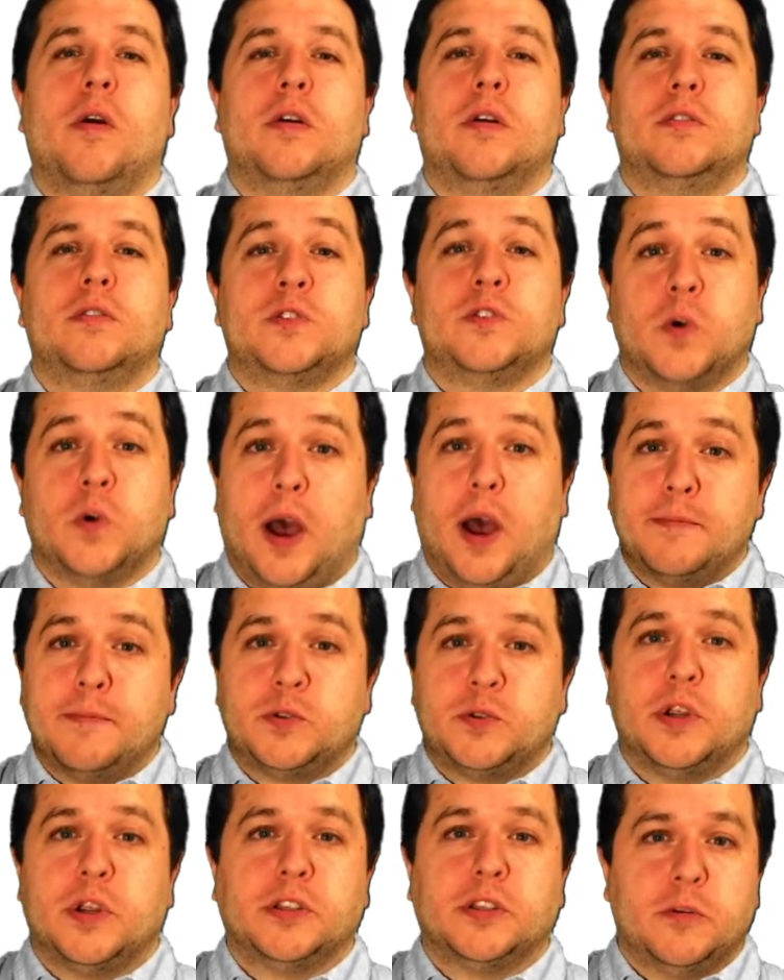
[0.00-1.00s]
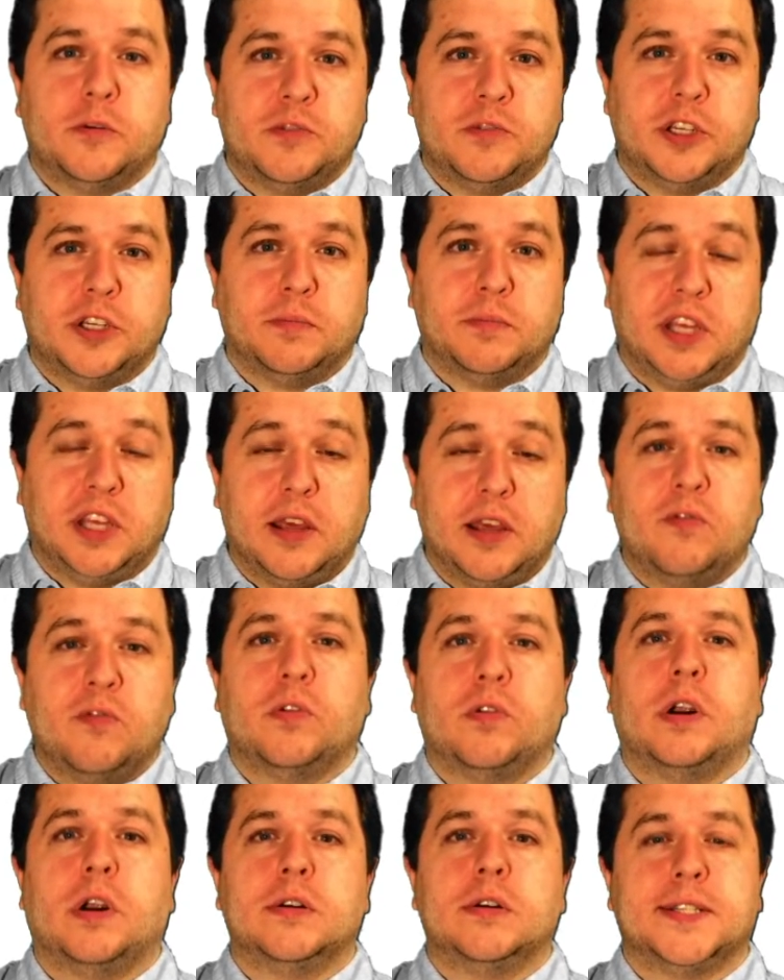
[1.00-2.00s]
So abstract object
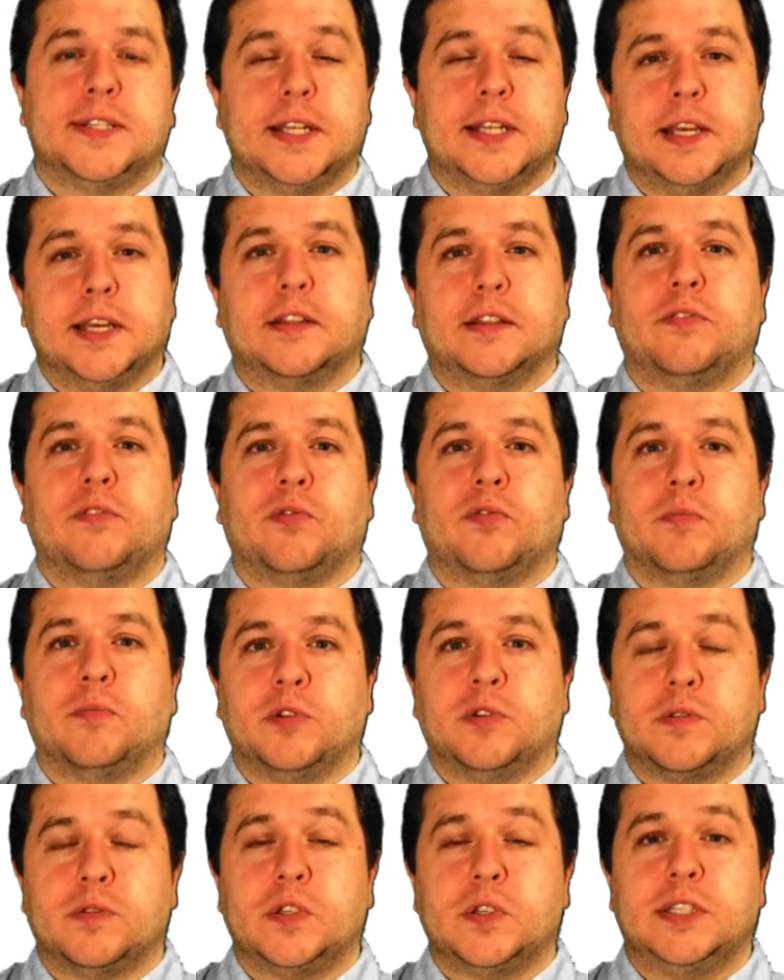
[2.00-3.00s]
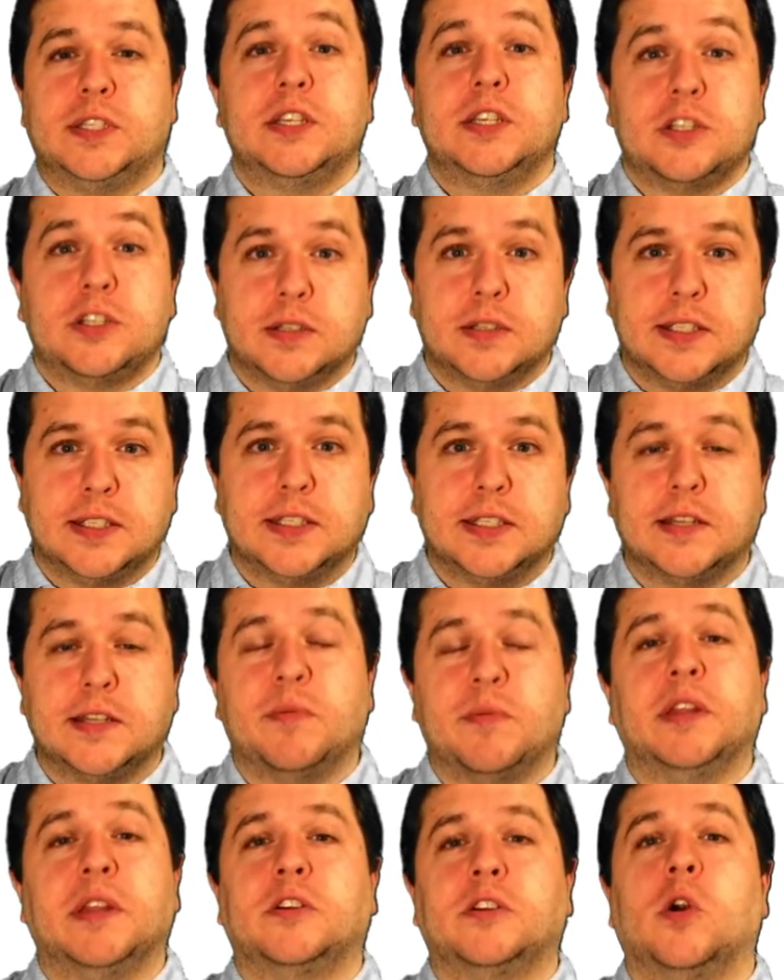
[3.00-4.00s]
behavior are selected from the transition system
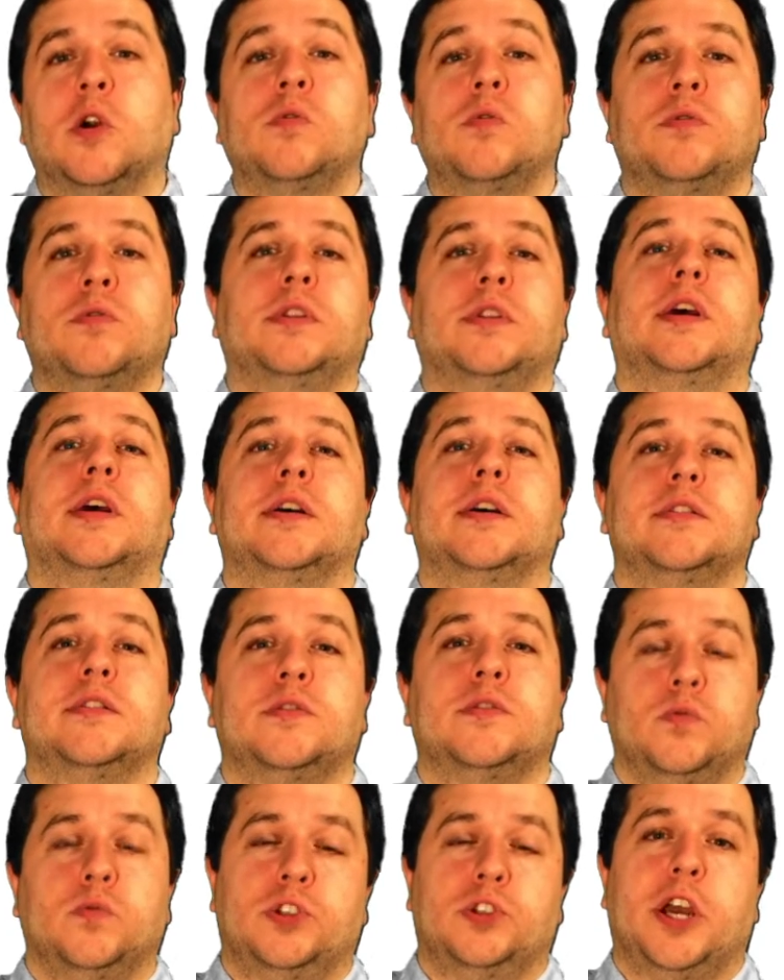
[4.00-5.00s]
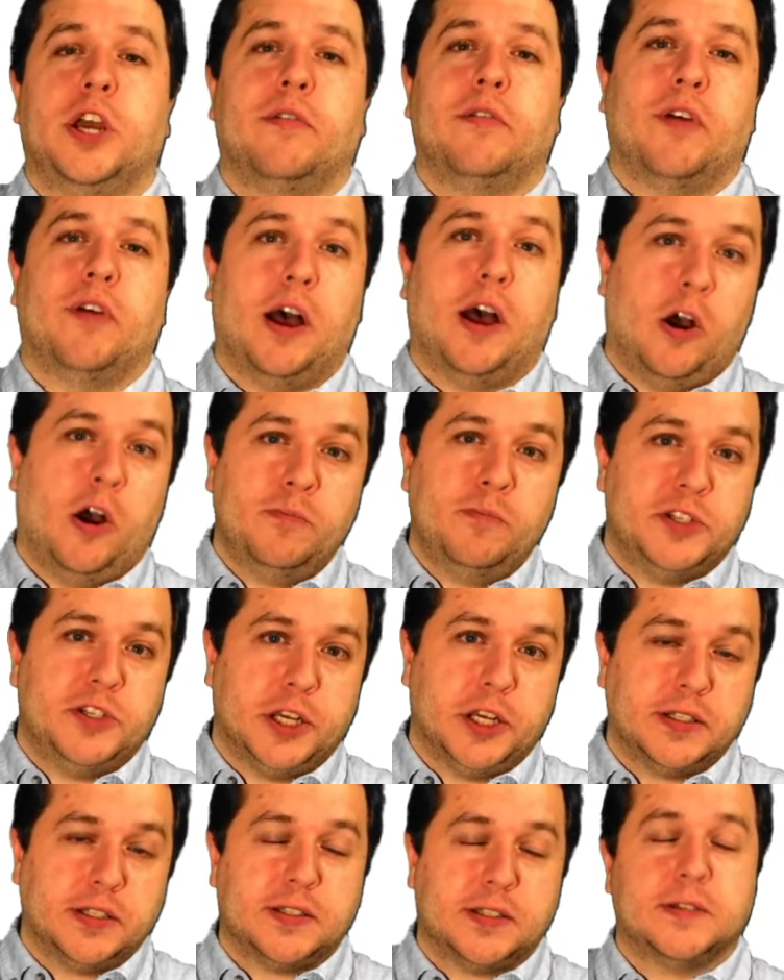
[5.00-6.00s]
and concretized to Java
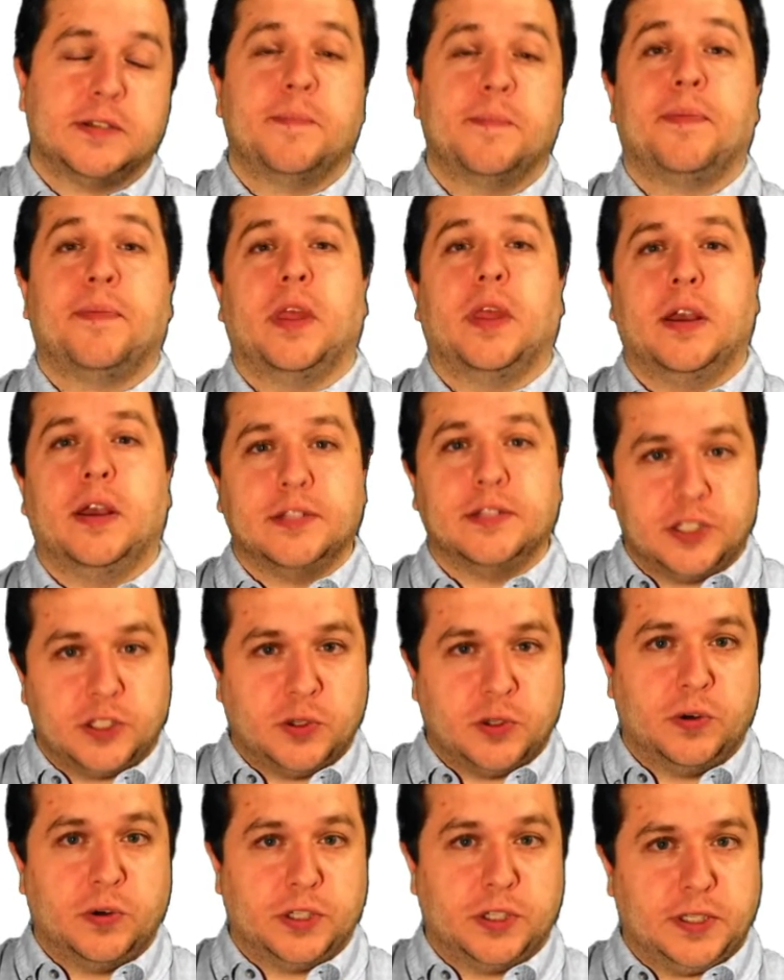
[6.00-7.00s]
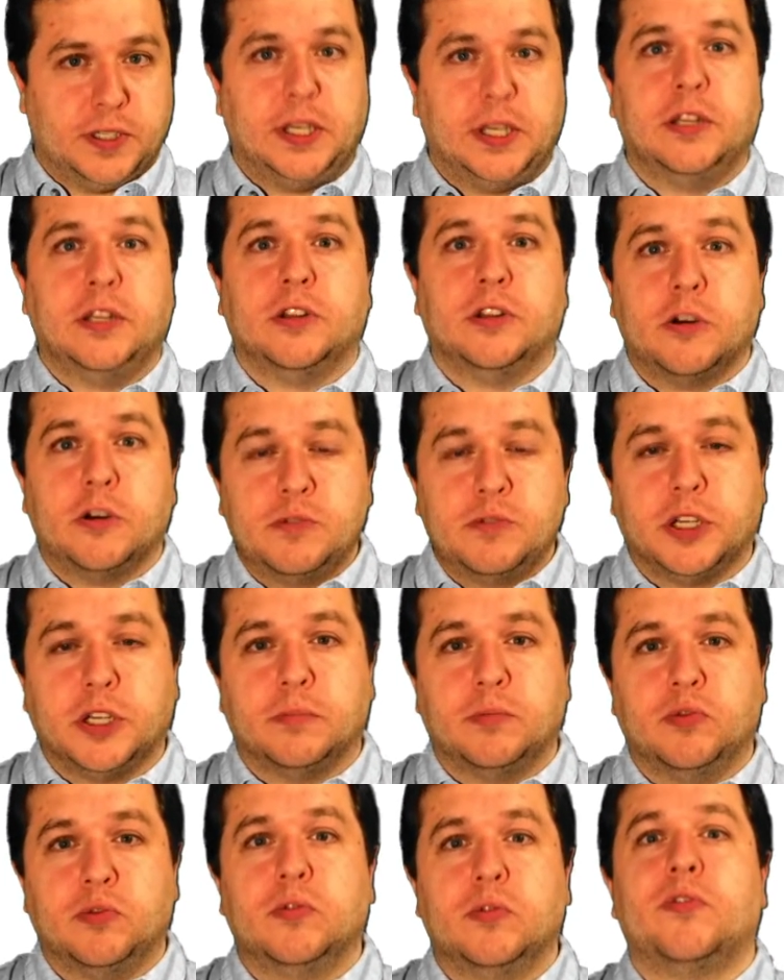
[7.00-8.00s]
objects and stored in an
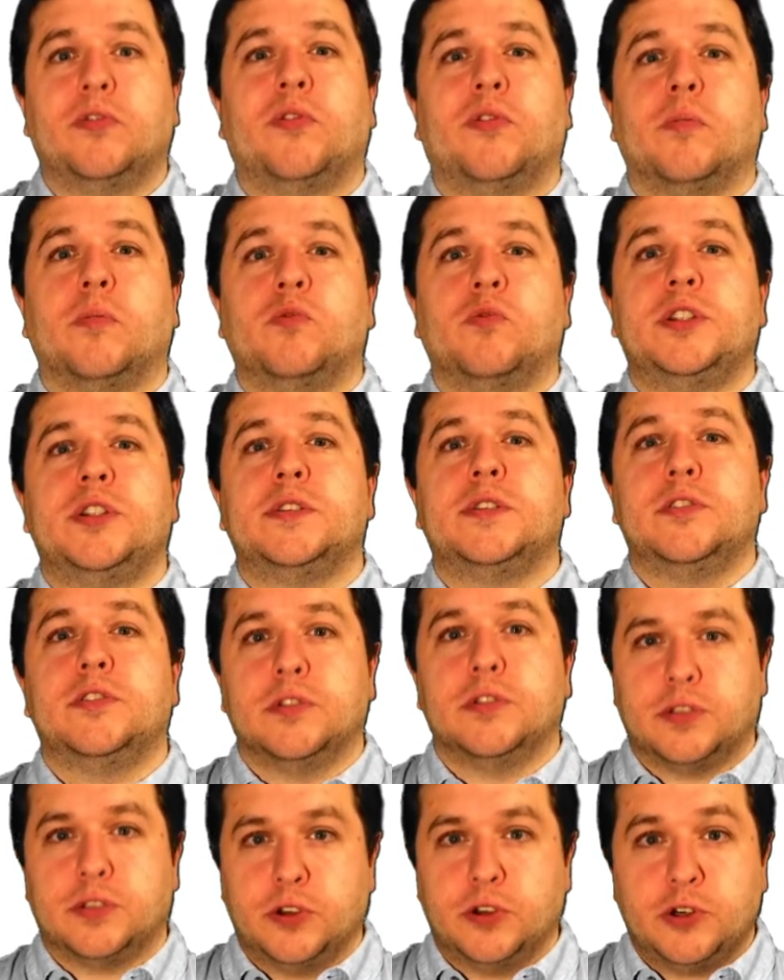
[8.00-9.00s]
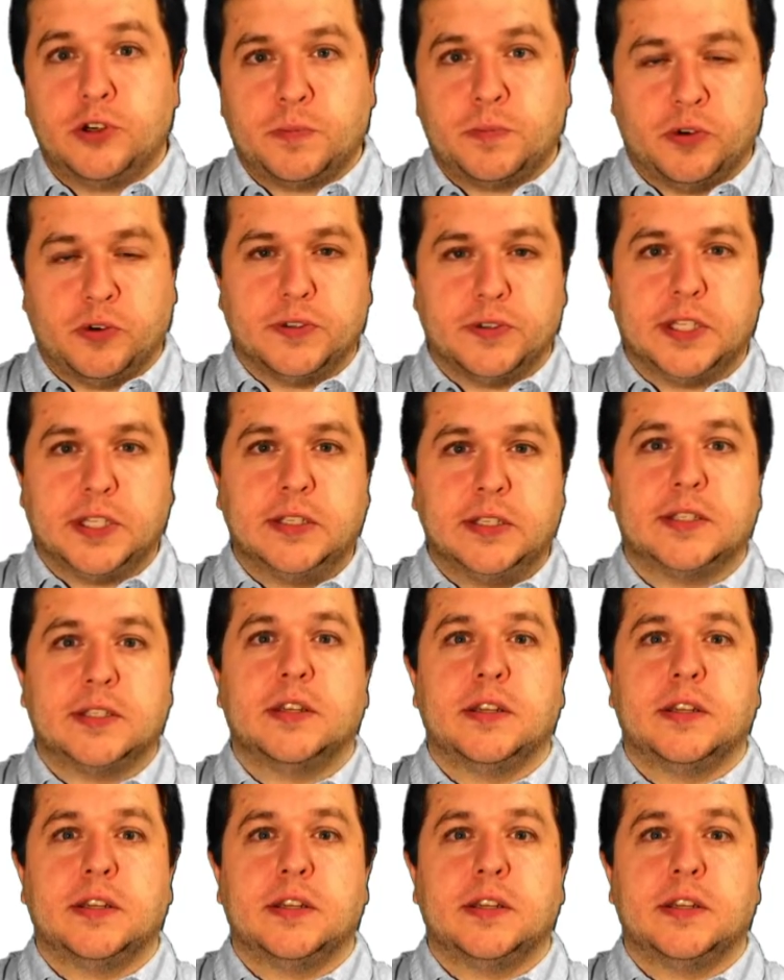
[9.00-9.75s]
object pool from which the search process